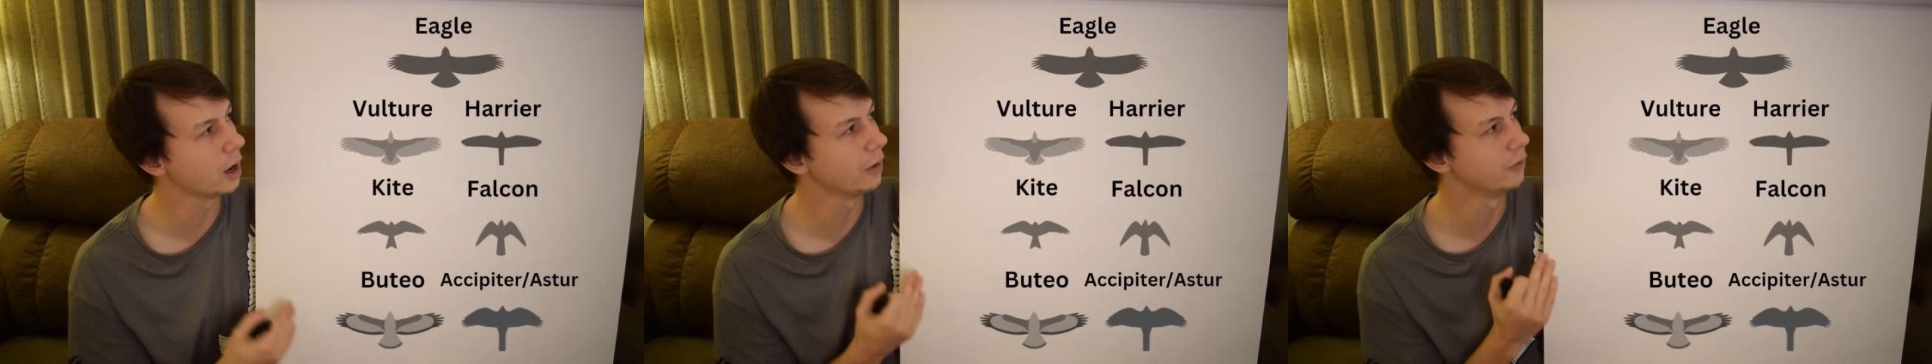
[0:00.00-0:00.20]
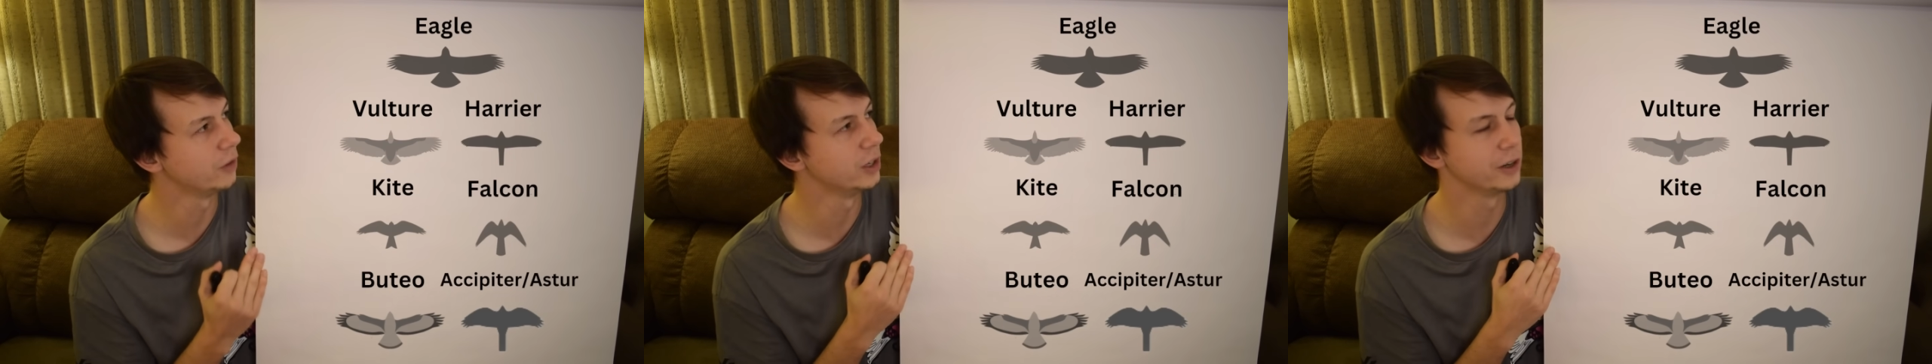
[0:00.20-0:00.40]

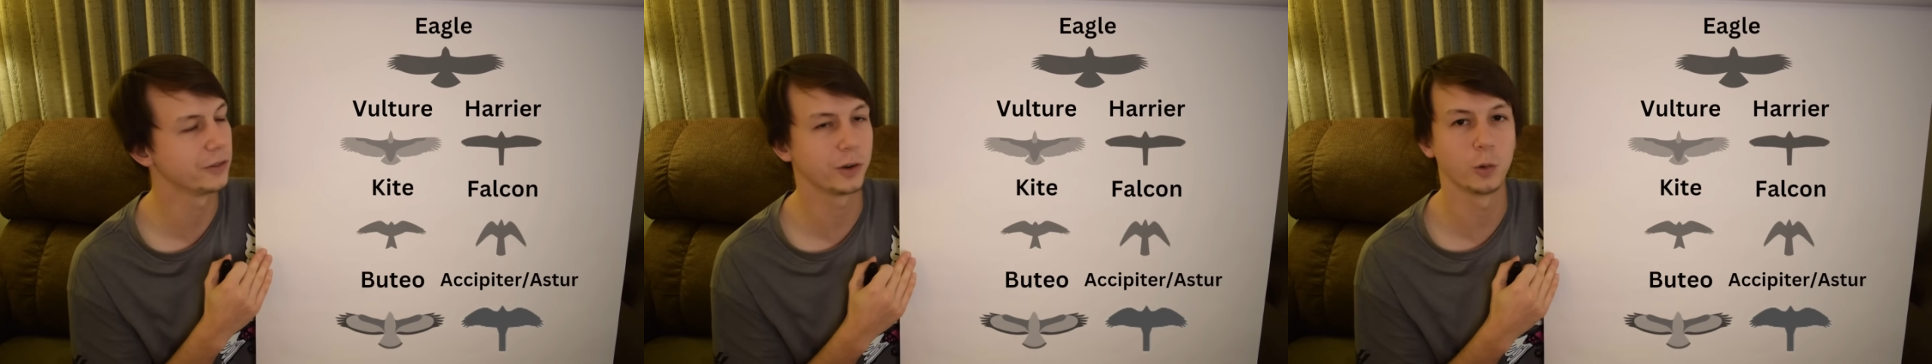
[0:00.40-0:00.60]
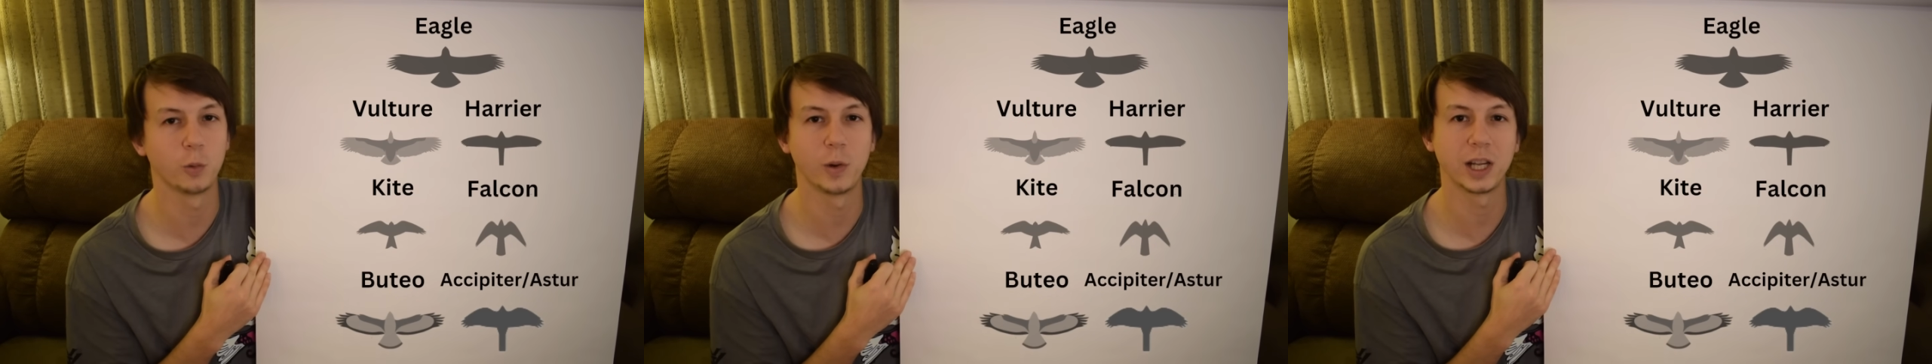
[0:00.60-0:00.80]
of the
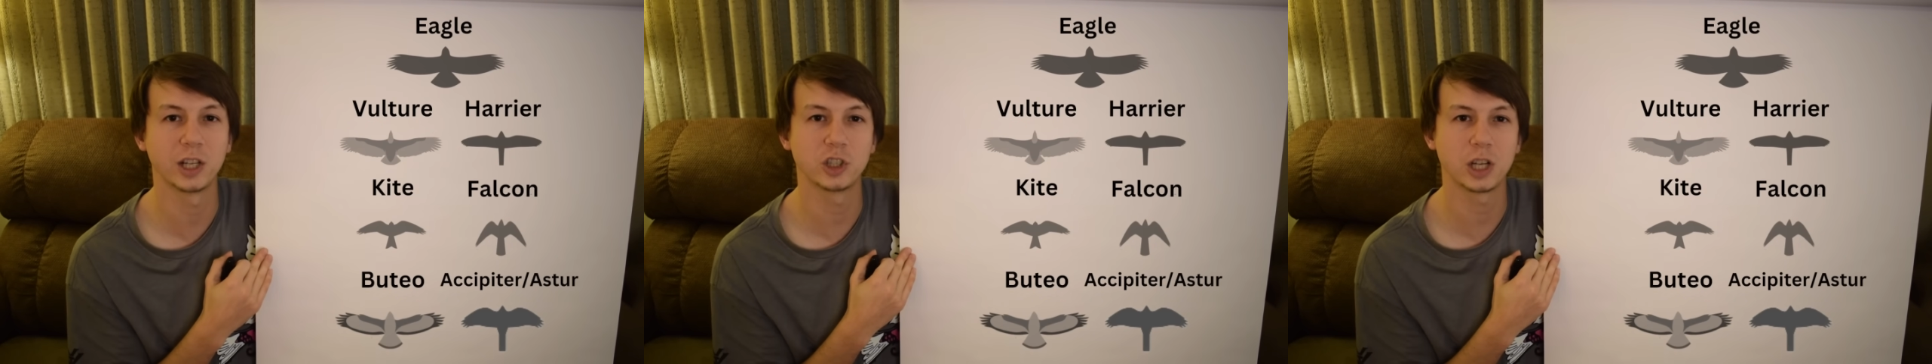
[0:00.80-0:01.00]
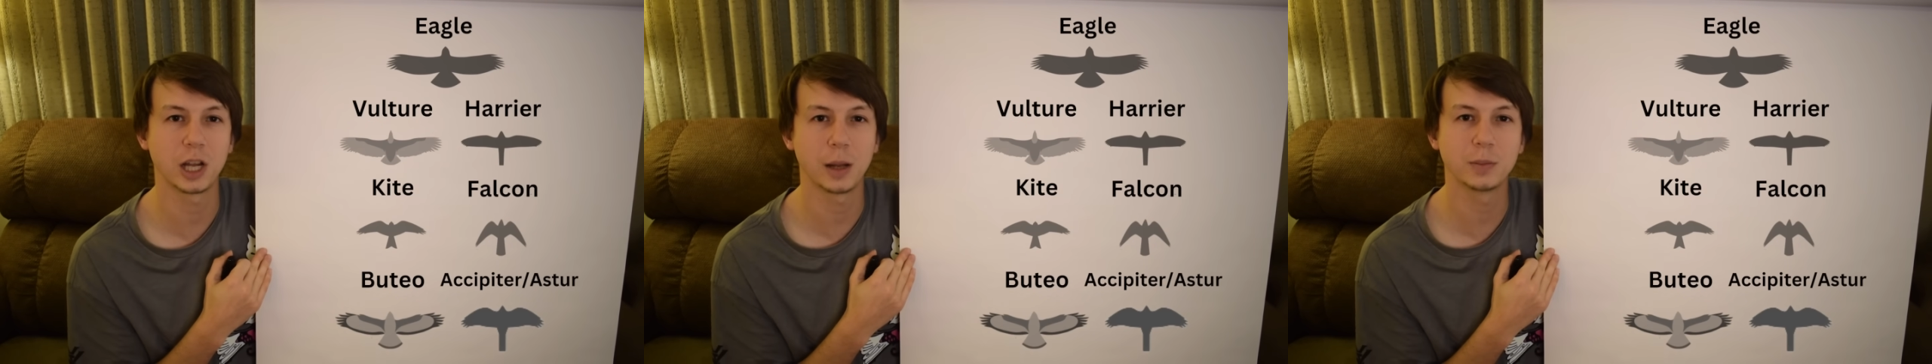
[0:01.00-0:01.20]
different
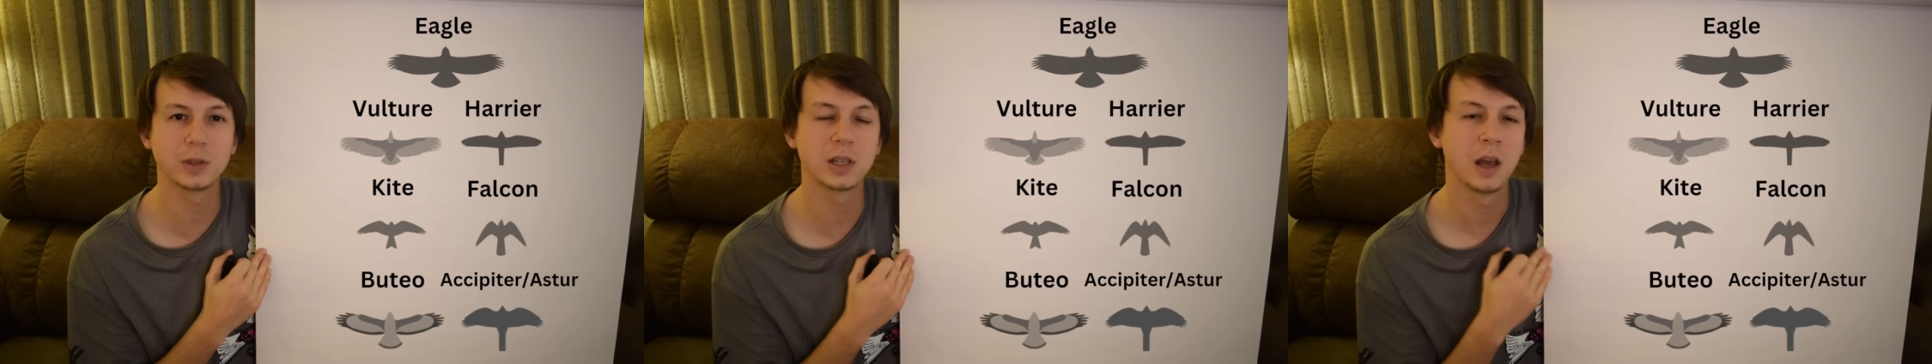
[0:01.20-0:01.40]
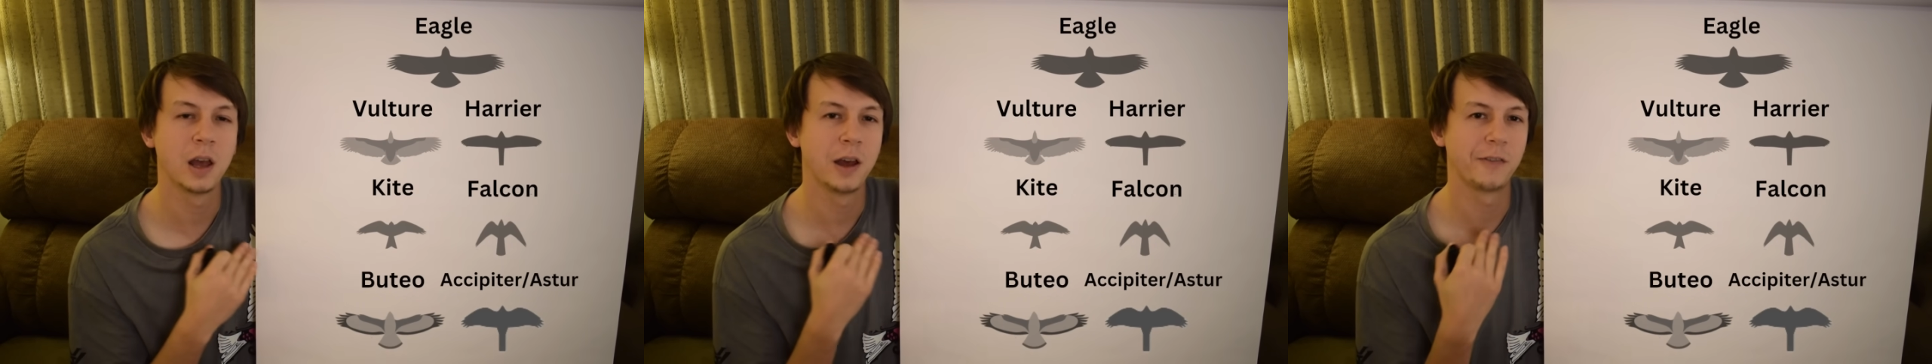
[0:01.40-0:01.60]
wing
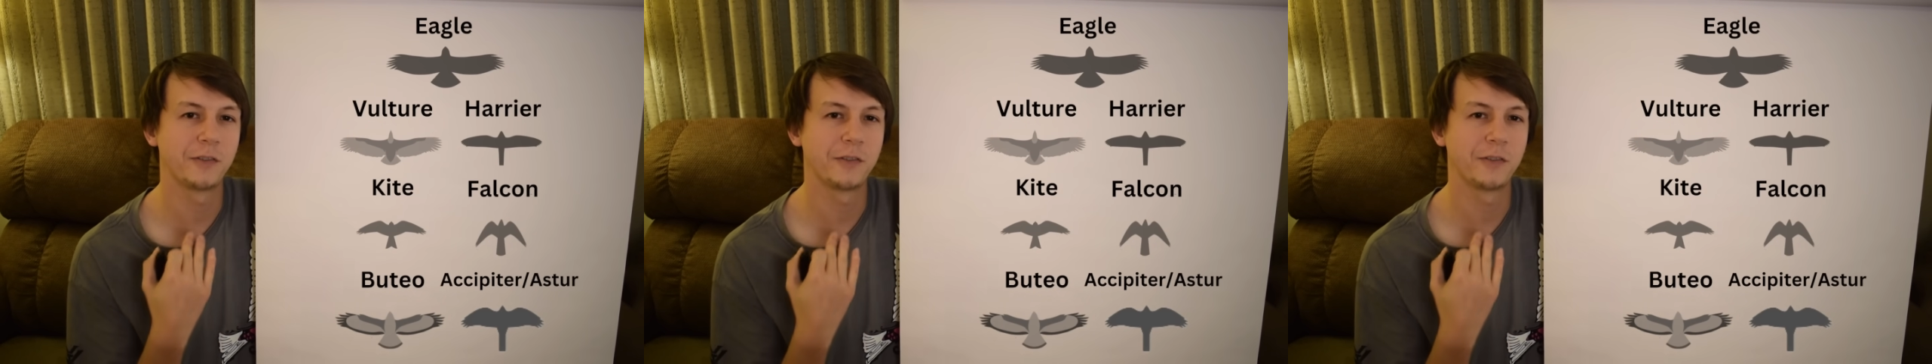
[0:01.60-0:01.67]
shapes